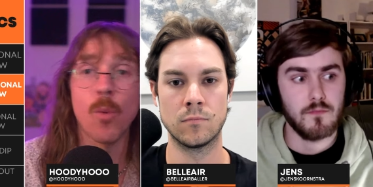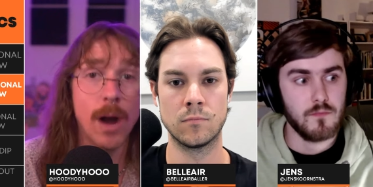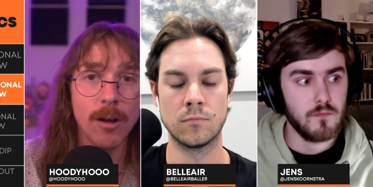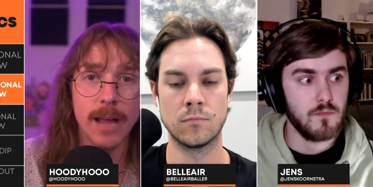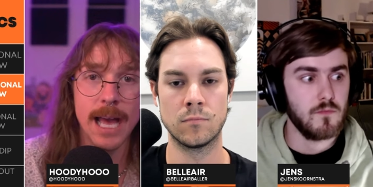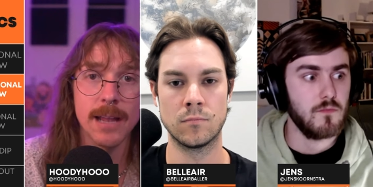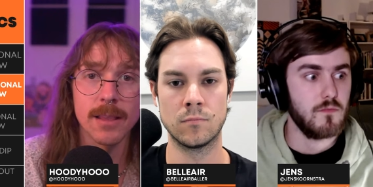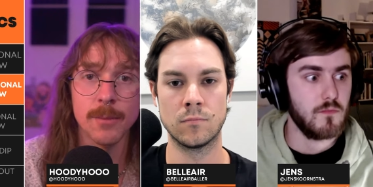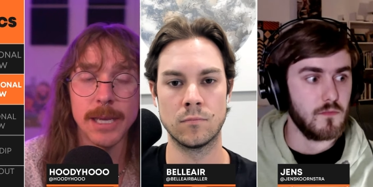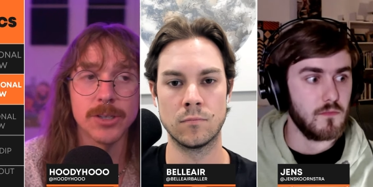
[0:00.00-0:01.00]
Speaker 1: while at
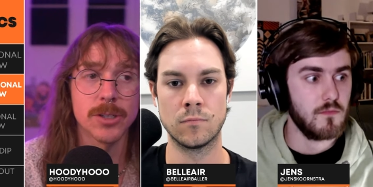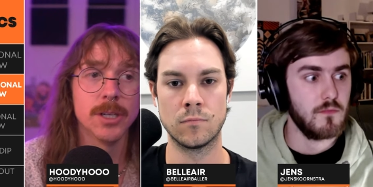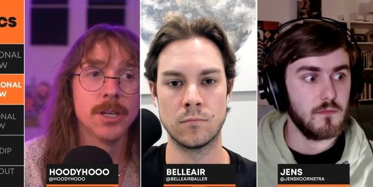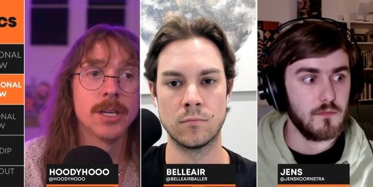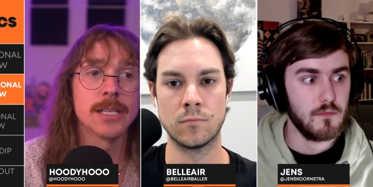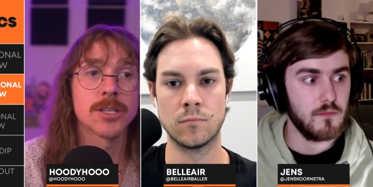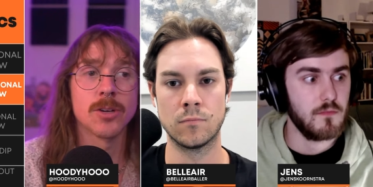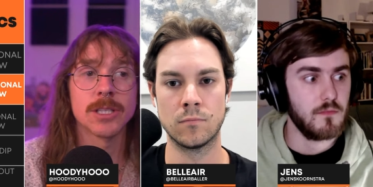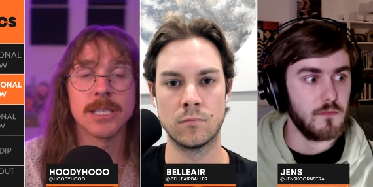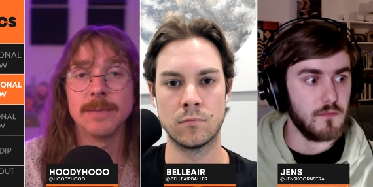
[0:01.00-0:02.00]
the major. And
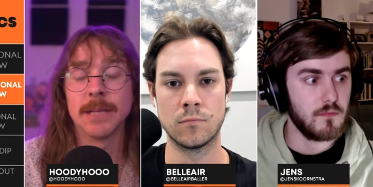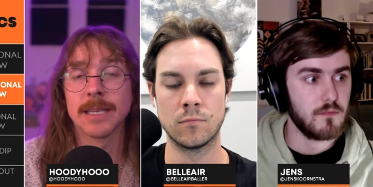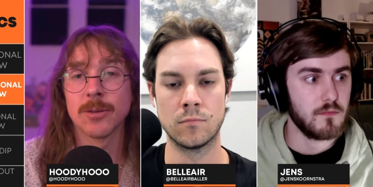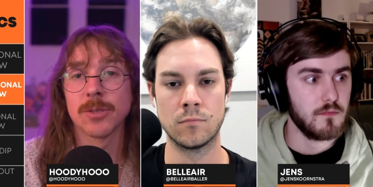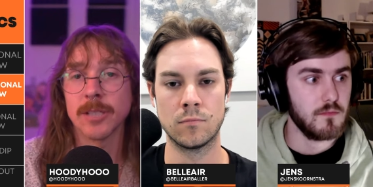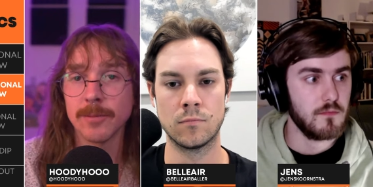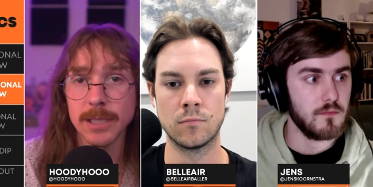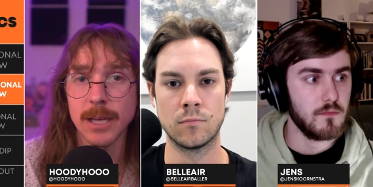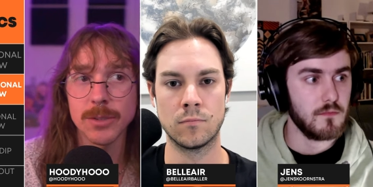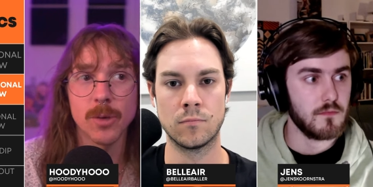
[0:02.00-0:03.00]
so it seemed like there was
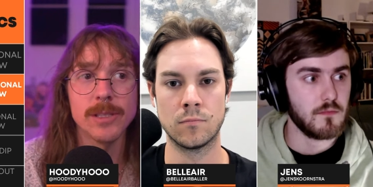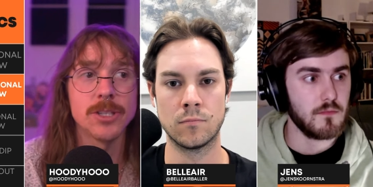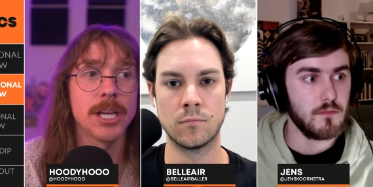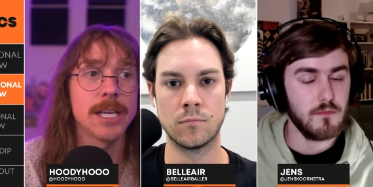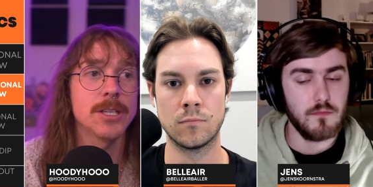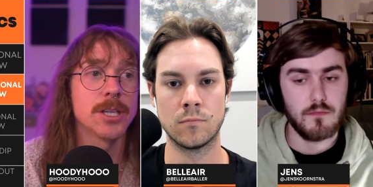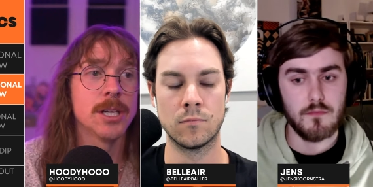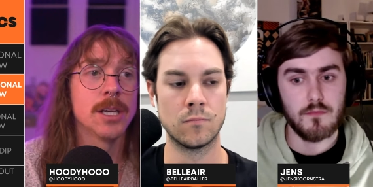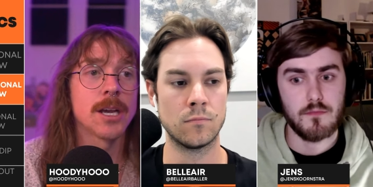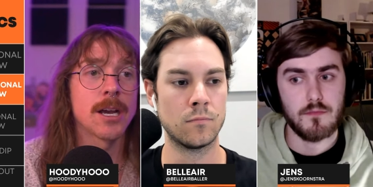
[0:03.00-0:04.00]
something that was going to change.
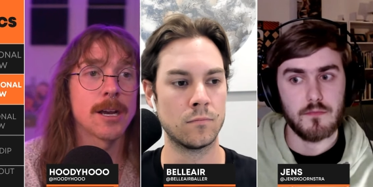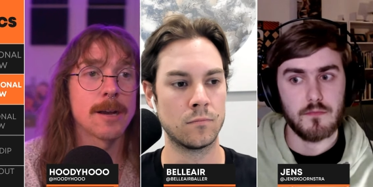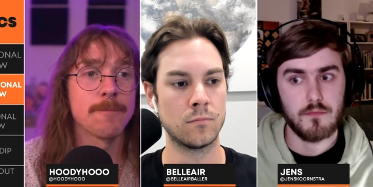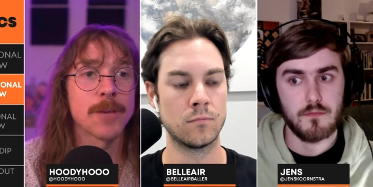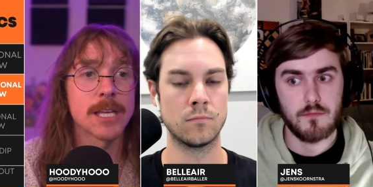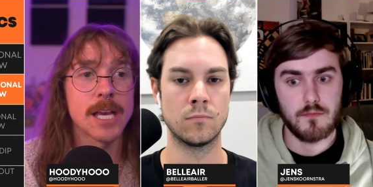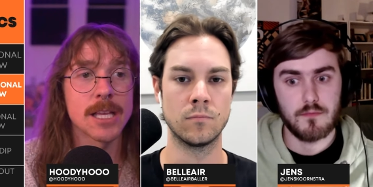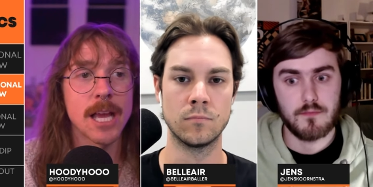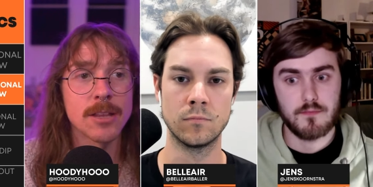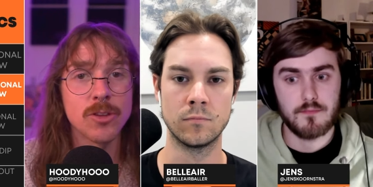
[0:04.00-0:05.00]
Um, and,
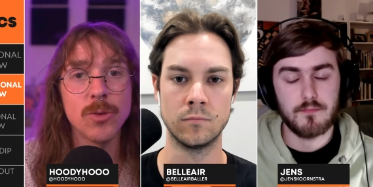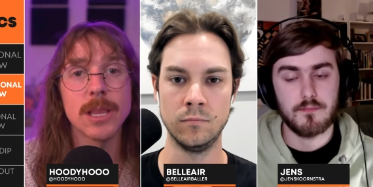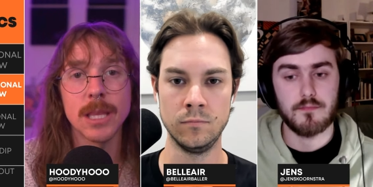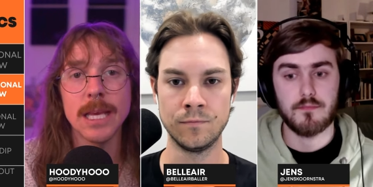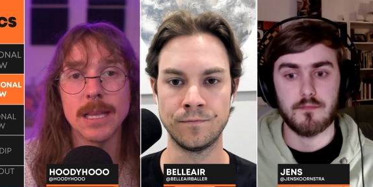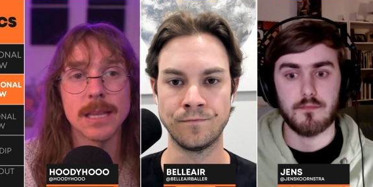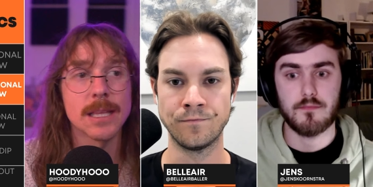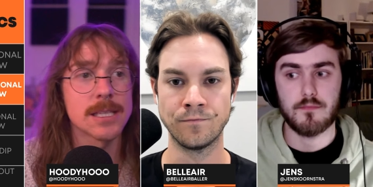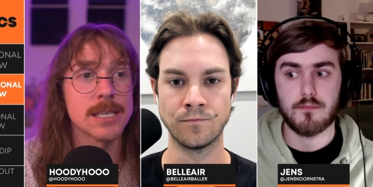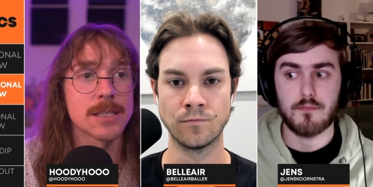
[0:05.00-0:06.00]
and, and do we think that
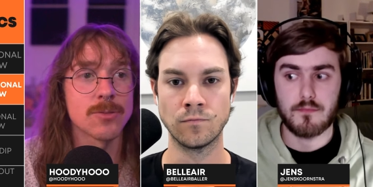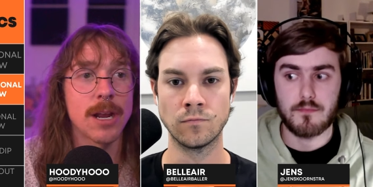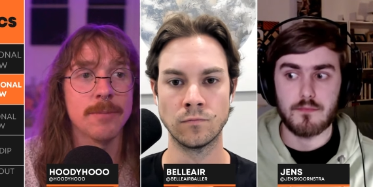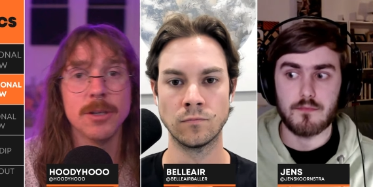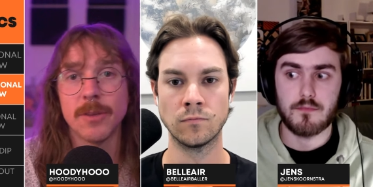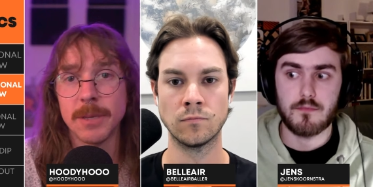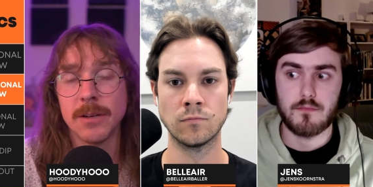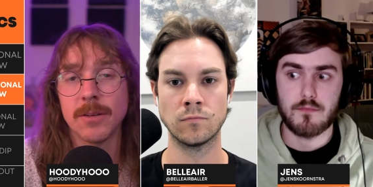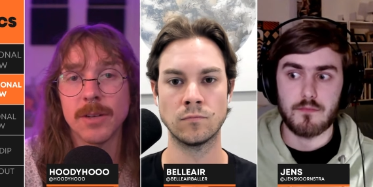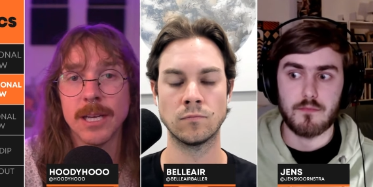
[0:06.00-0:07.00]
this is the right move? I
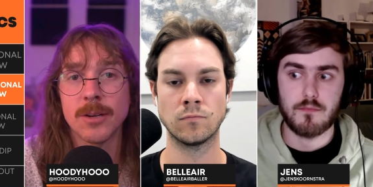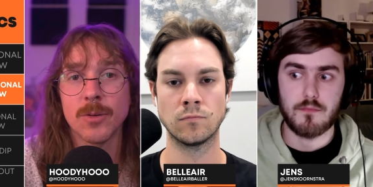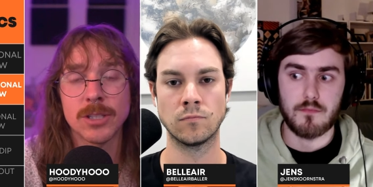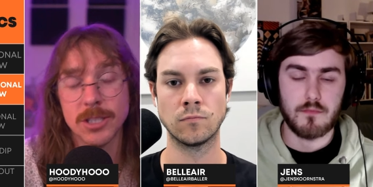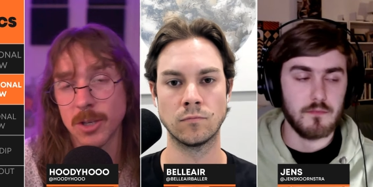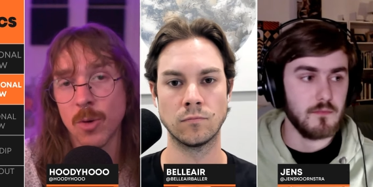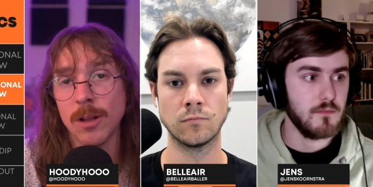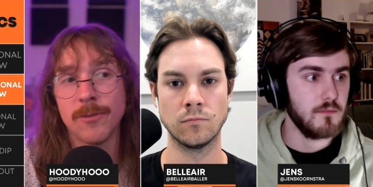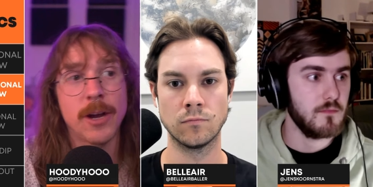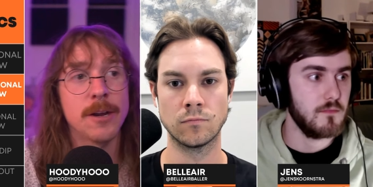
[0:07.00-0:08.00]
mean, here it's just a
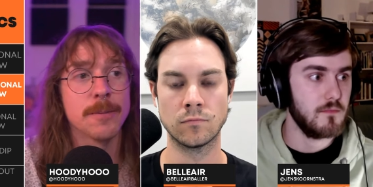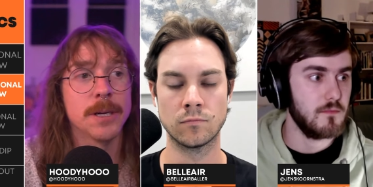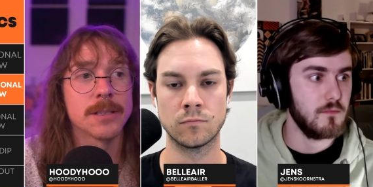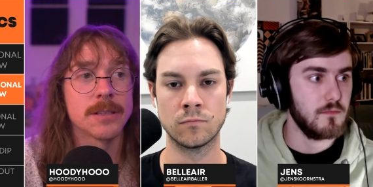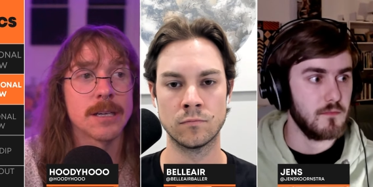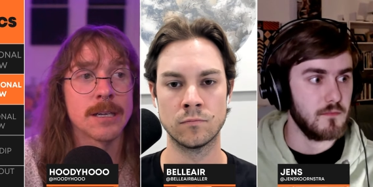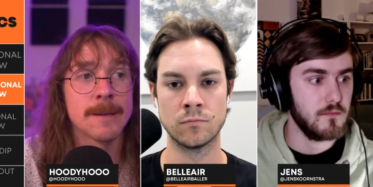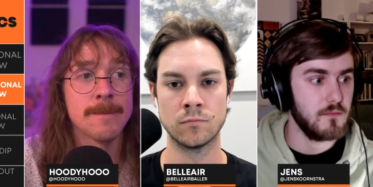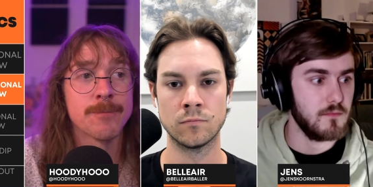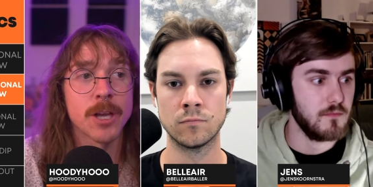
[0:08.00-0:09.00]
qualifier, but uh,
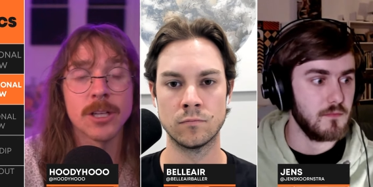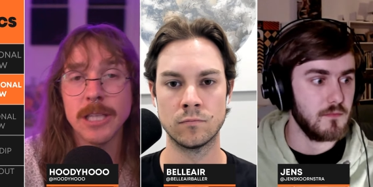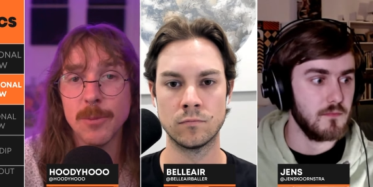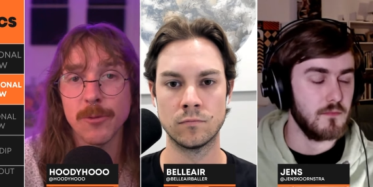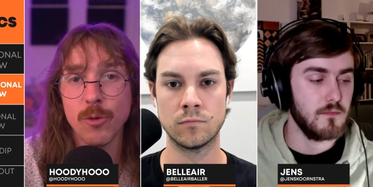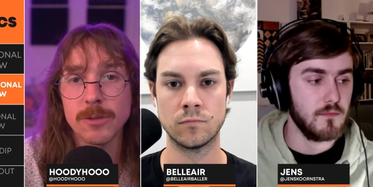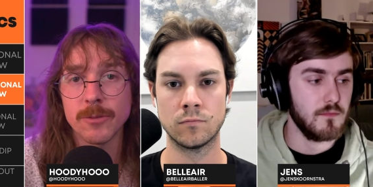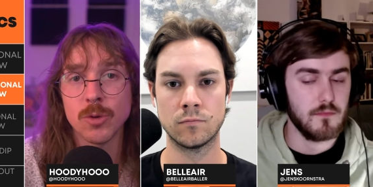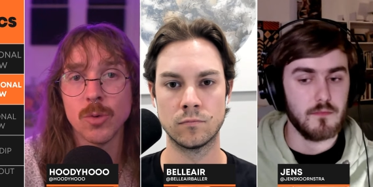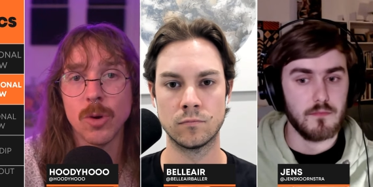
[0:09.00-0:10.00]
a clean performance
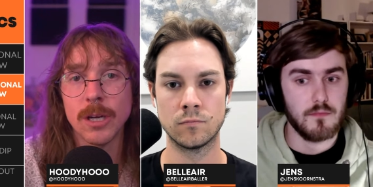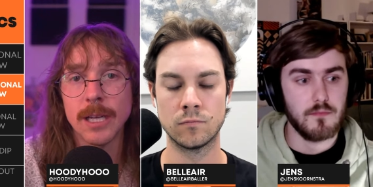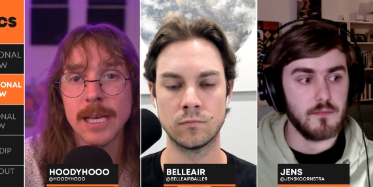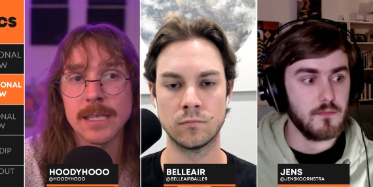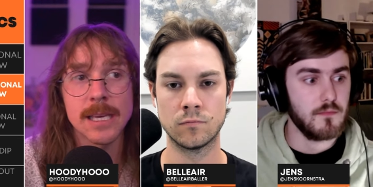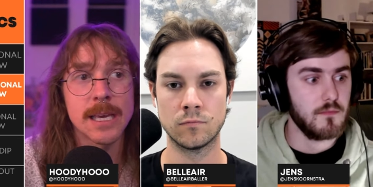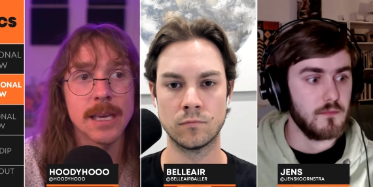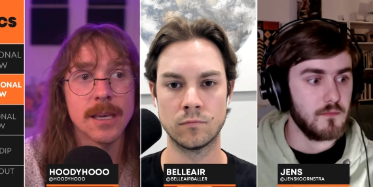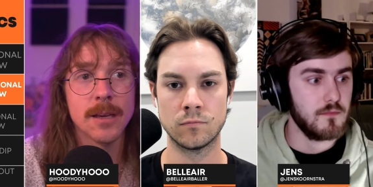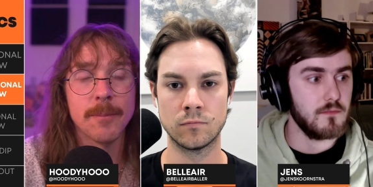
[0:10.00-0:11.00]
from Rule One as
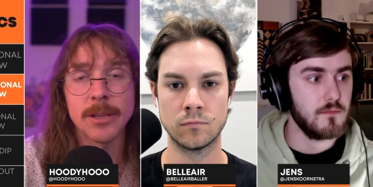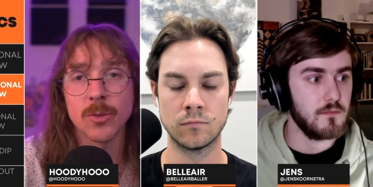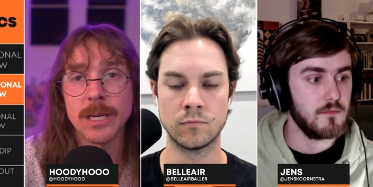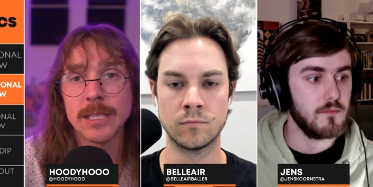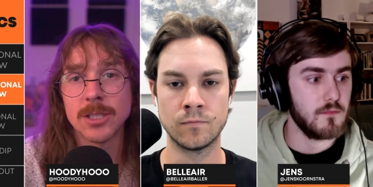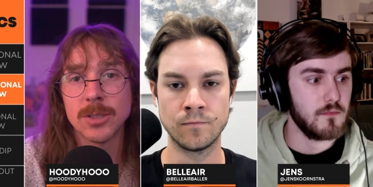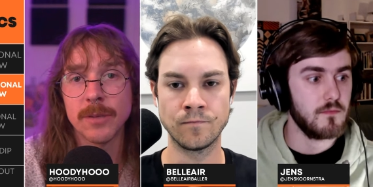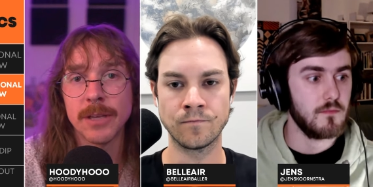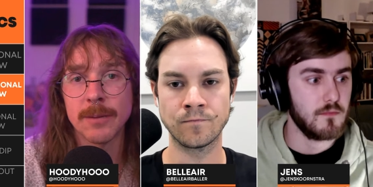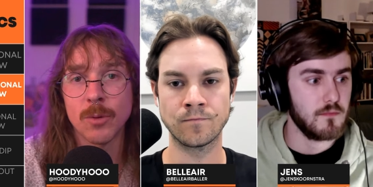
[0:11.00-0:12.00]
they make their way into
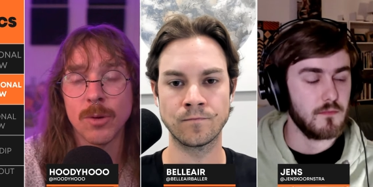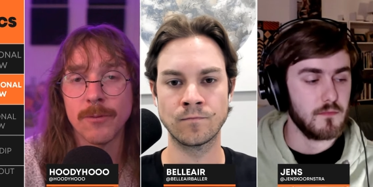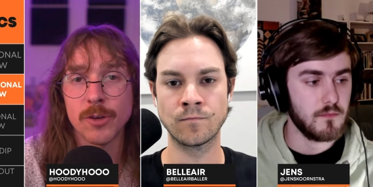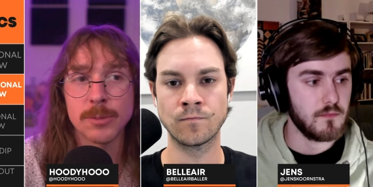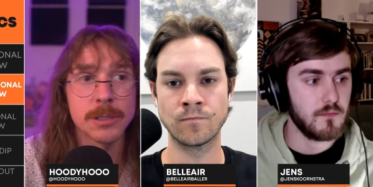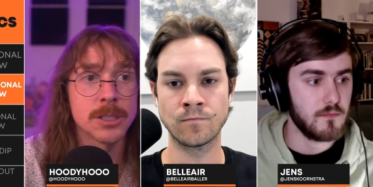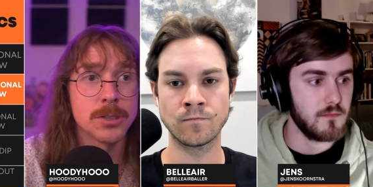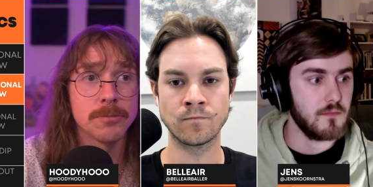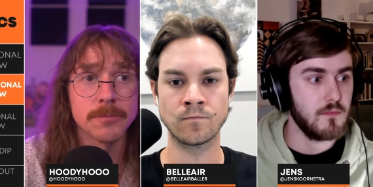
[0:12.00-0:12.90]
event number one for Split Two.